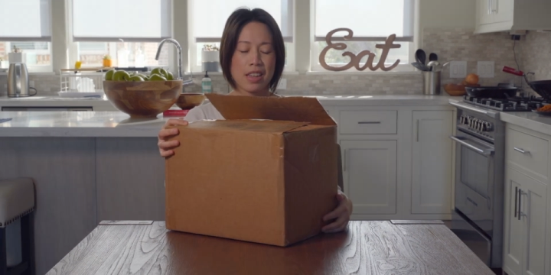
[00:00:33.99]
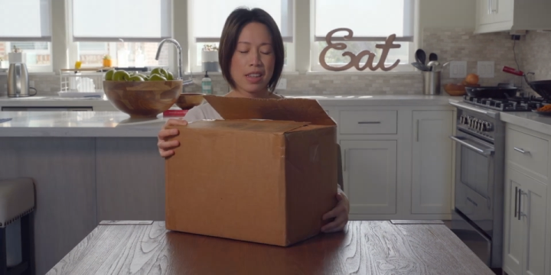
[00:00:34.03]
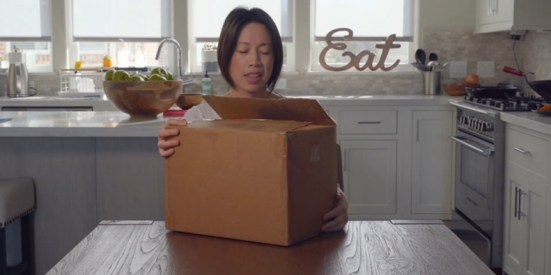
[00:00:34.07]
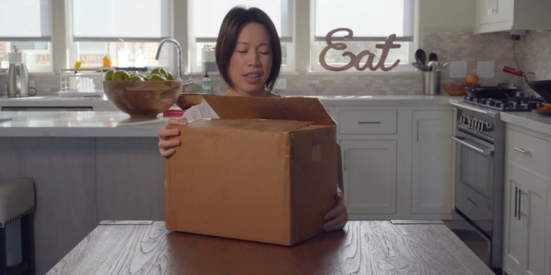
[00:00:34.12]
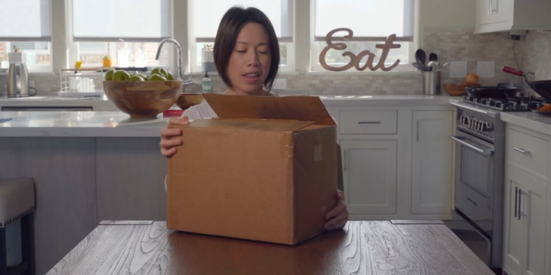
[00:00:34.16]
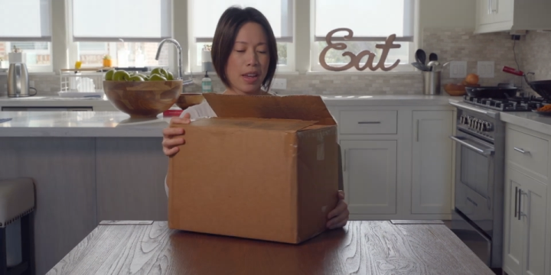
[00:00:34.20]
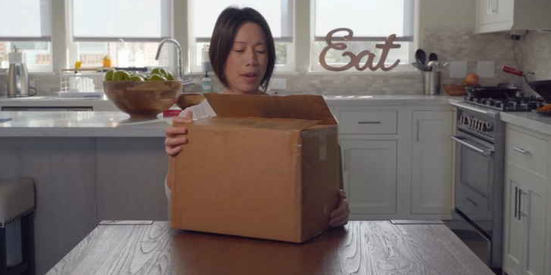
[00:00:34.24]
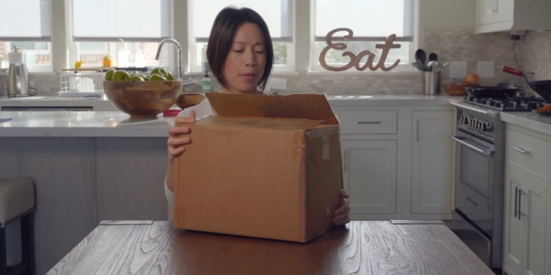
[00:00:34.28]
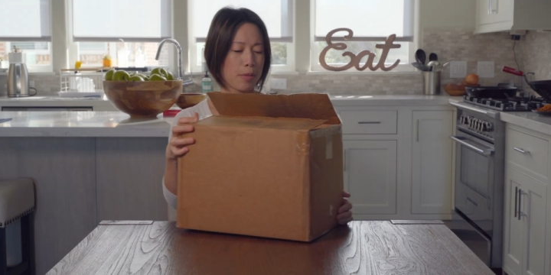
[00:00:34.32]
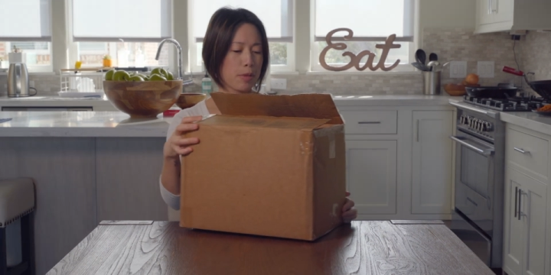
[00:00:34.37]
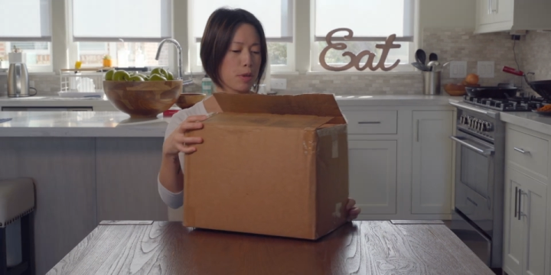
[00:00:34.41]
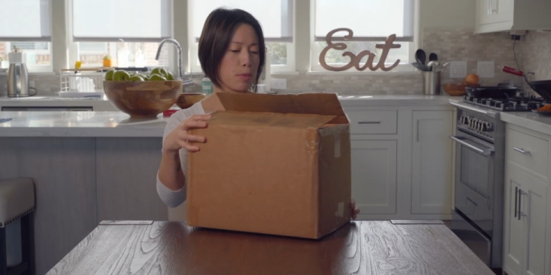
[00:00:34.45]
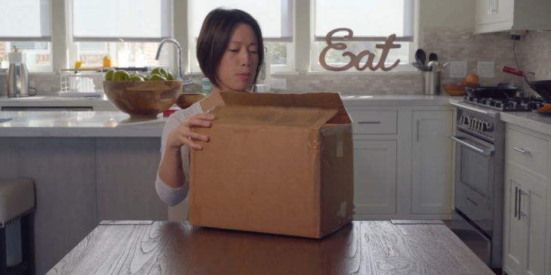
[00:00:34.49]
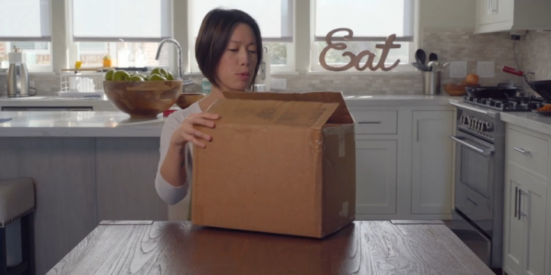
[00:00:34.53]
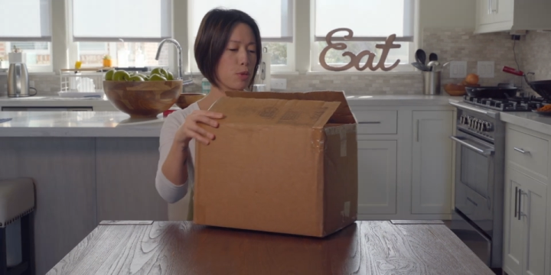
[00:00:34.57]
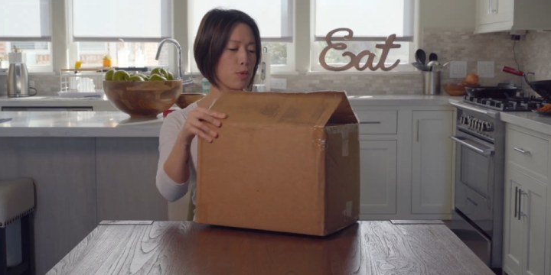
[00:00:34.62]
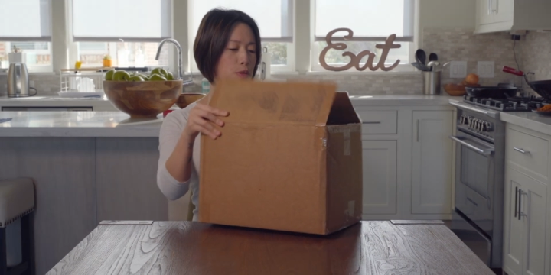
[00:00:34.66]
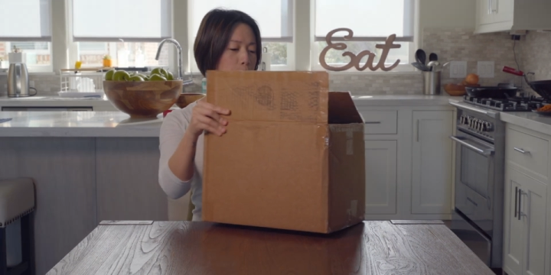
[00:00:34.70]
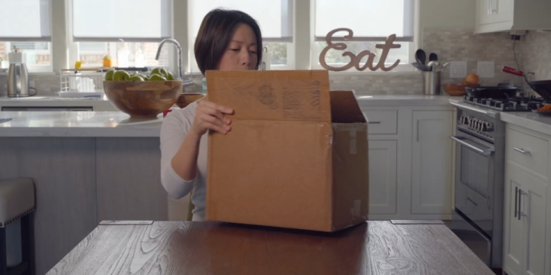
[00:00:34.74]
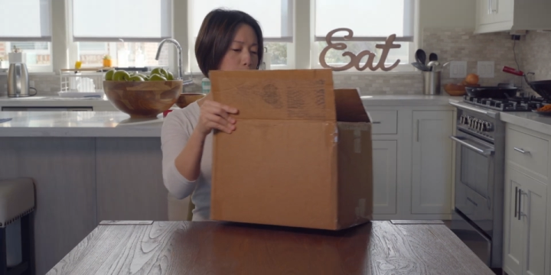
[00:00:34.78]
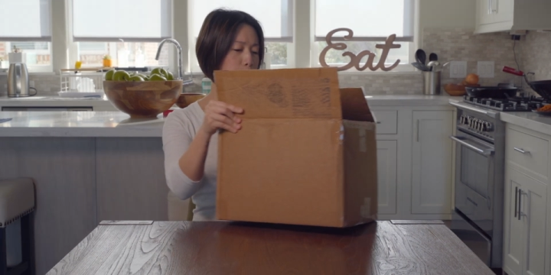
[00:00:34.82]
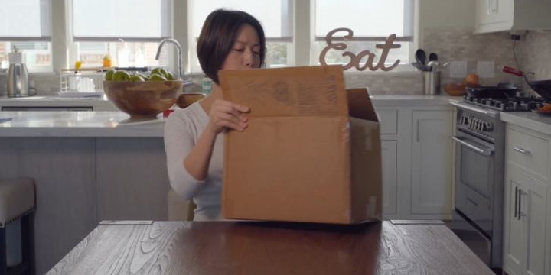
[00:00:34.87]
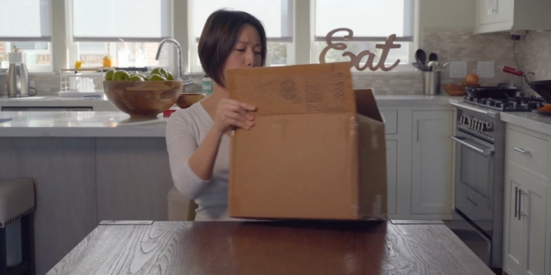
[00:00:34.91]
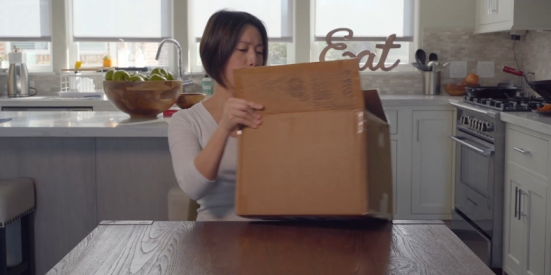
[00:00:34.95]
Okay, I'm gonna move
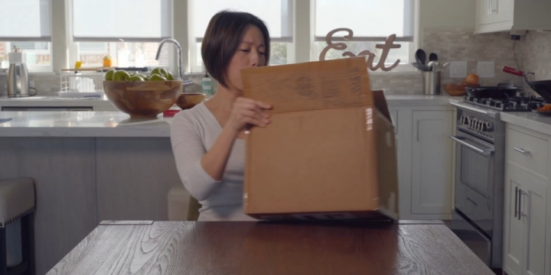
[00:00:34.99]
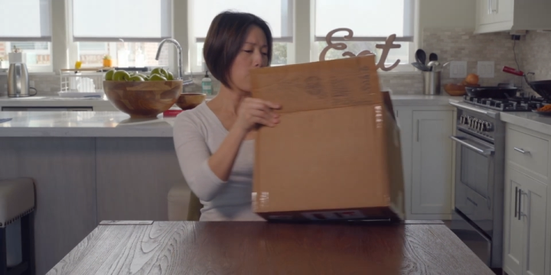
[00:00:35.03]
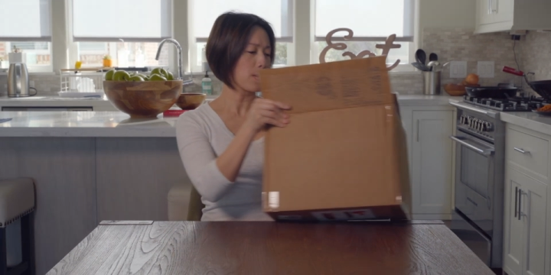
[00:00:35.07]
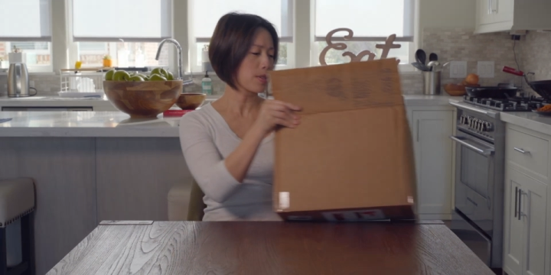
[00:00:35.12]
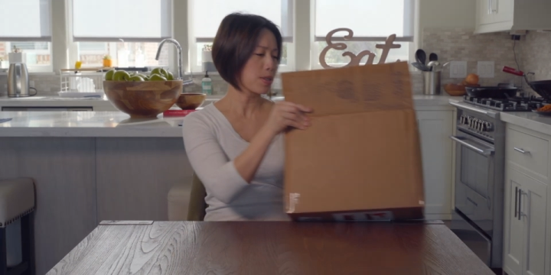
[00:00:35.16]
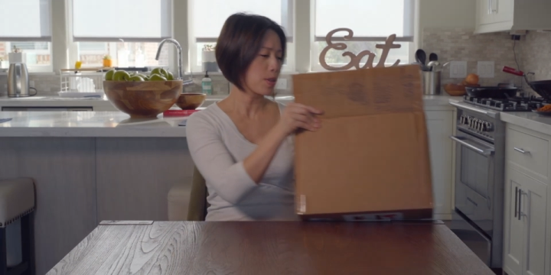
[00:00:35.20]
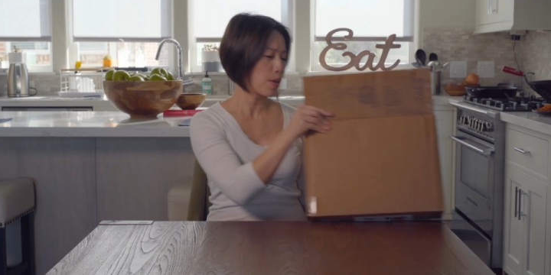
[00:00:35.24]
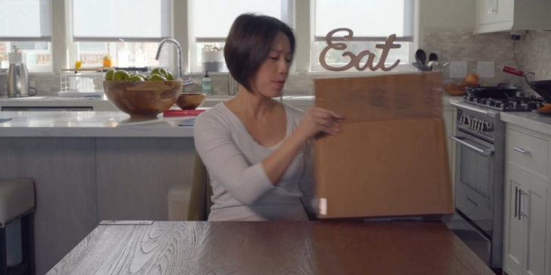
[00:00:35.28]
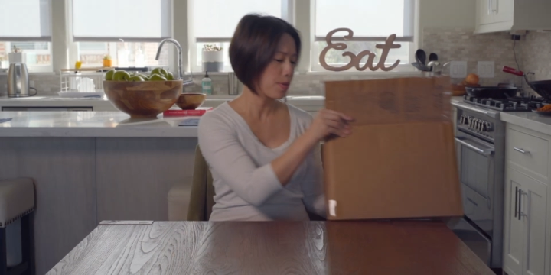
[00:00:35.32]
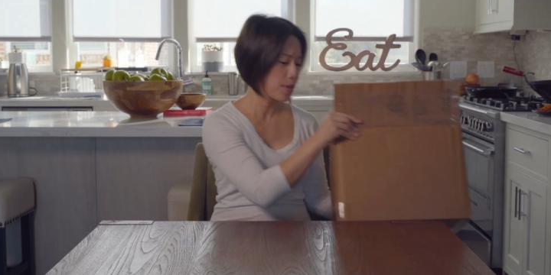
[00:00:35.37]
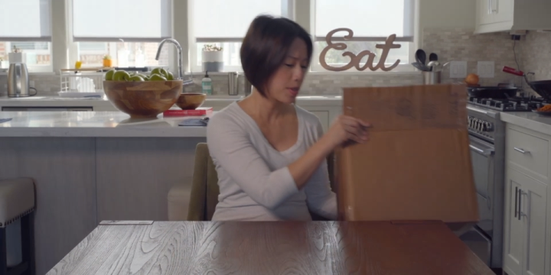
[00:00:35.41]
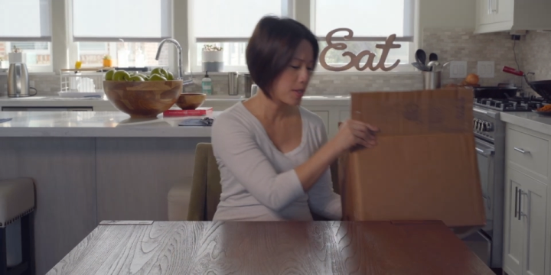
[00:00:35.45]
this box off the